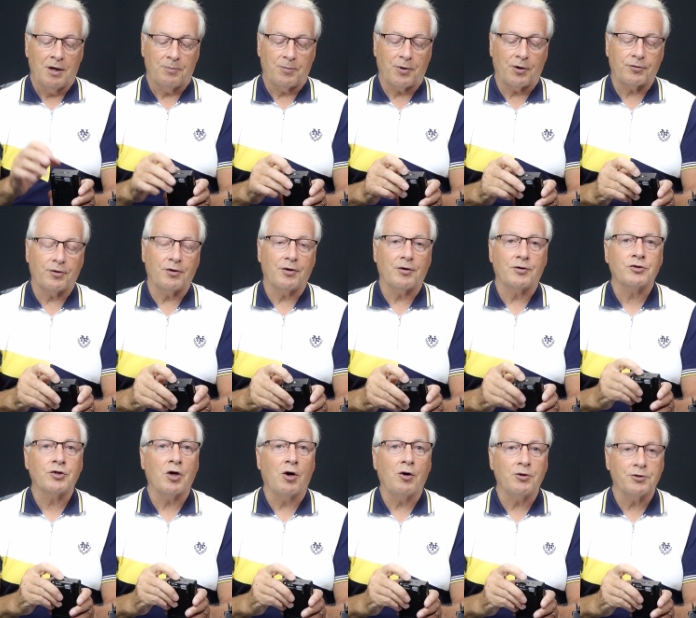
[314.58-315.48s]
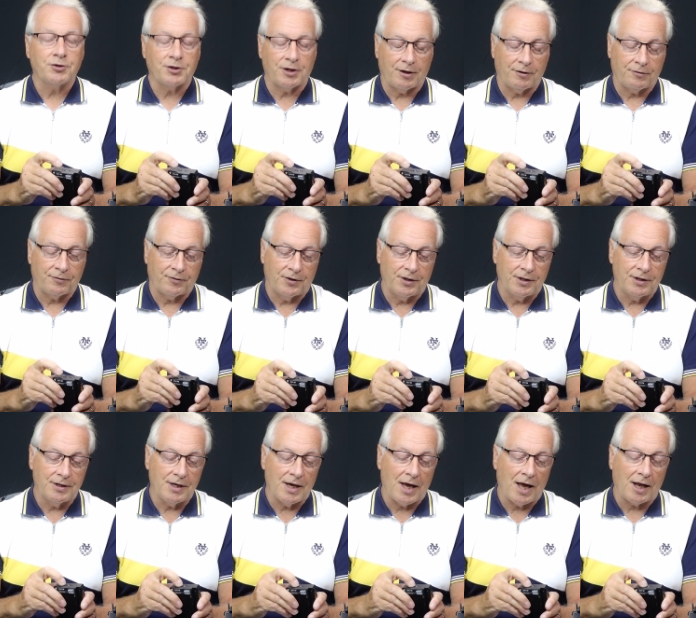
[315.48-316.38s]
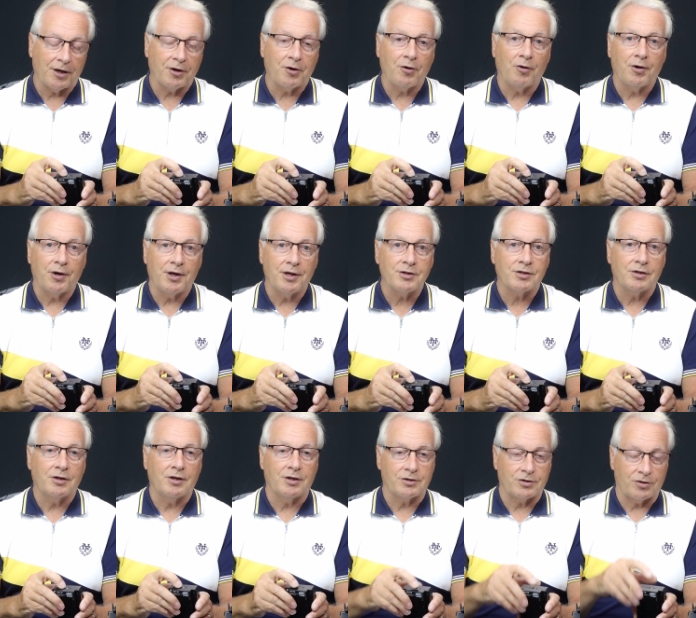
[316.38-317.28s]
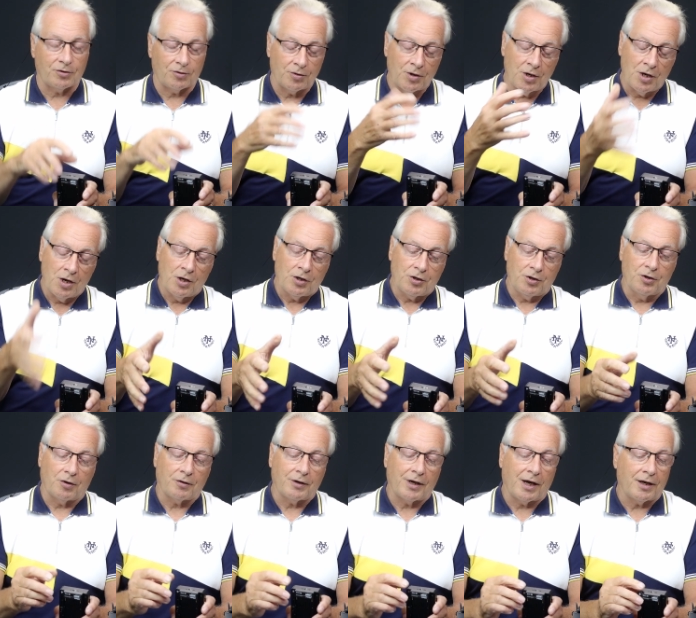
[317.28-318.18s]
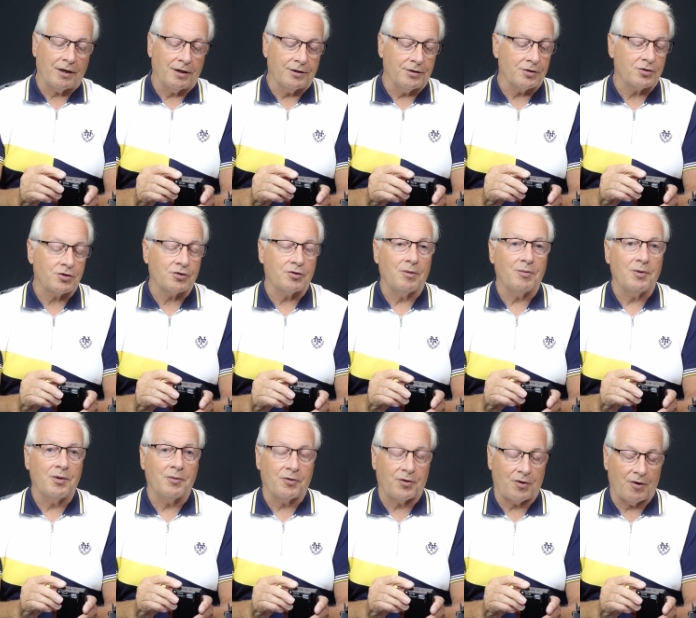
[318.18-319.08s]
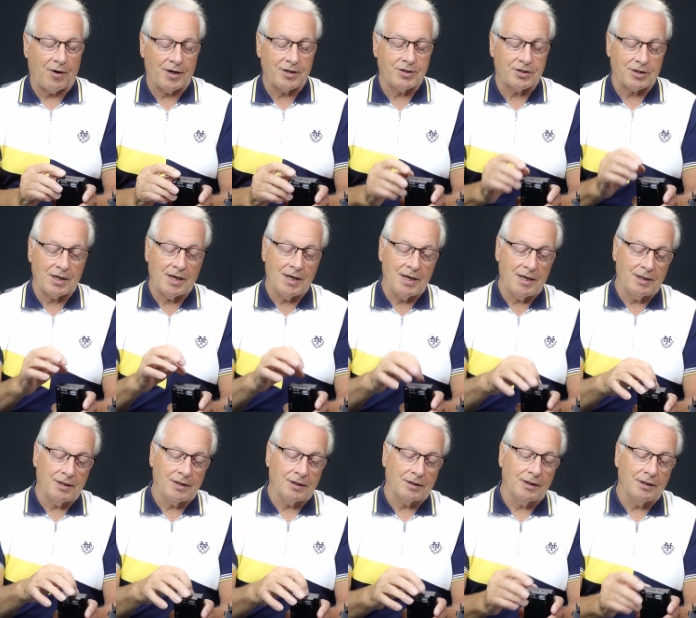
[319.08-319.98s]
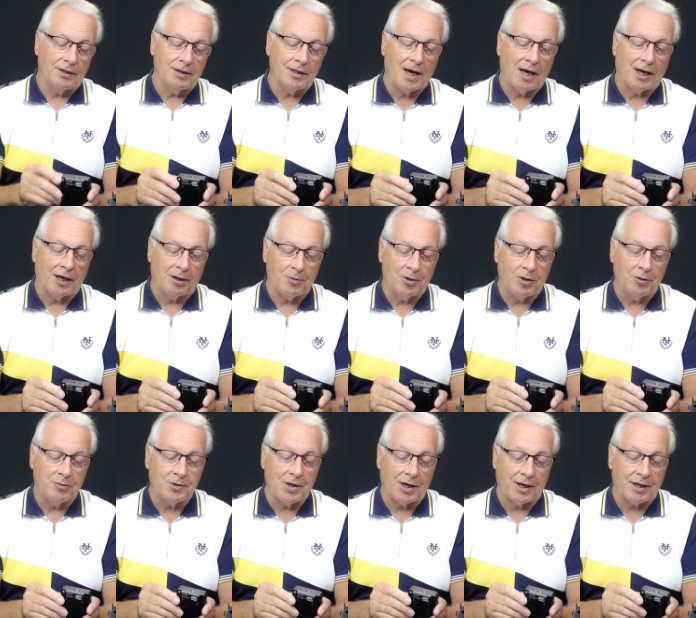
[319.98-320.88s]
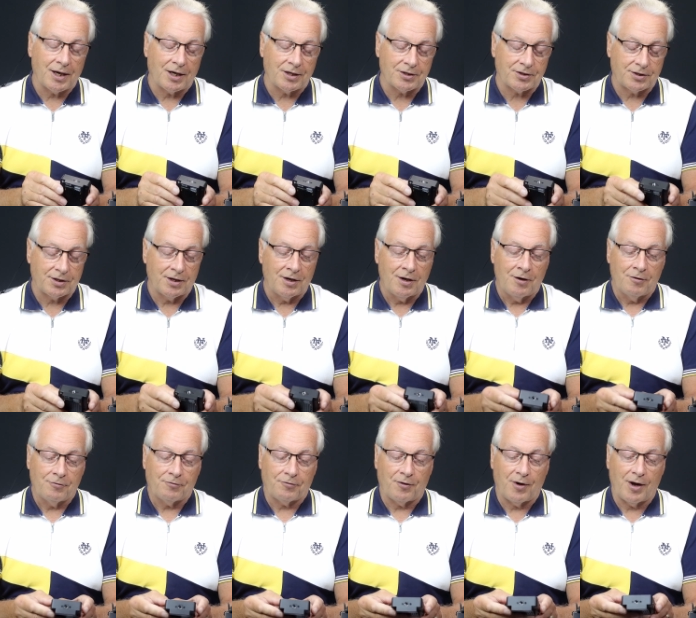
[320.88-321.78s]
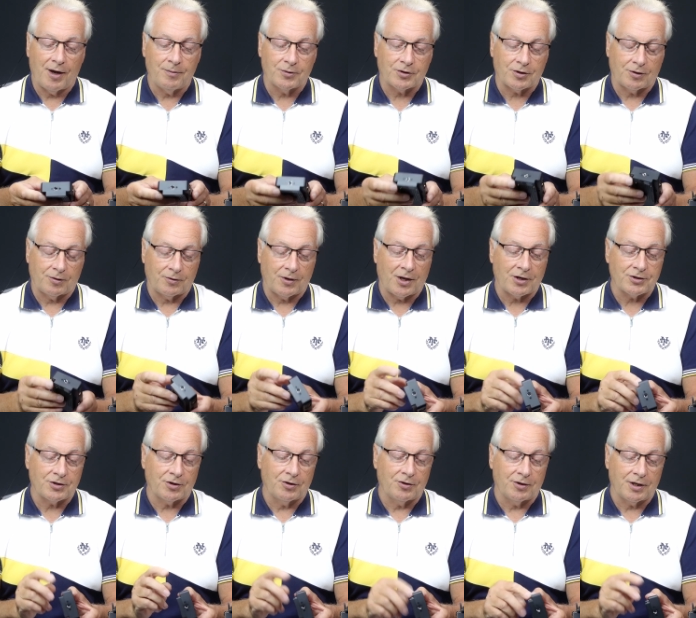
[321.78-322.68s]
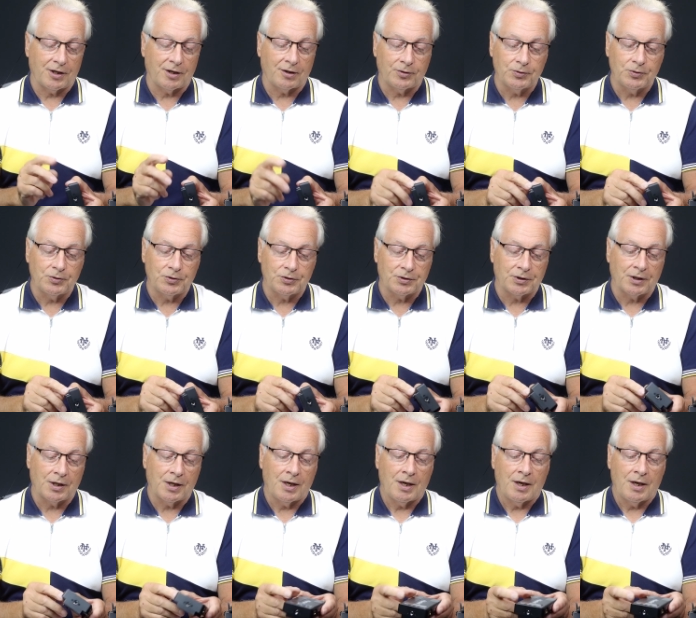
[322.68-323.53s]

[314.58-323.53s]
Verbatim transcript: Both of those holes have the helicoid insert so you're not likely to strip the threads in the aluminium diecast frame so that's a good inclusion.